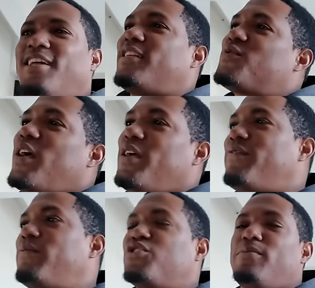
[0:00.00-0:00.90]
That How is why
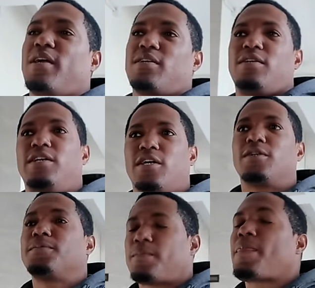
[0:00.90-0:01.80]
from years? Jamaica to
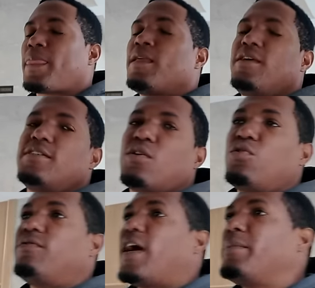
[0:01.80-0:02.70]
here, the
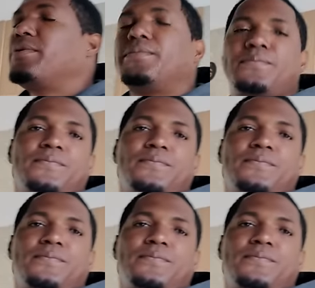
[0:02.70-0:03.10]
good vibe.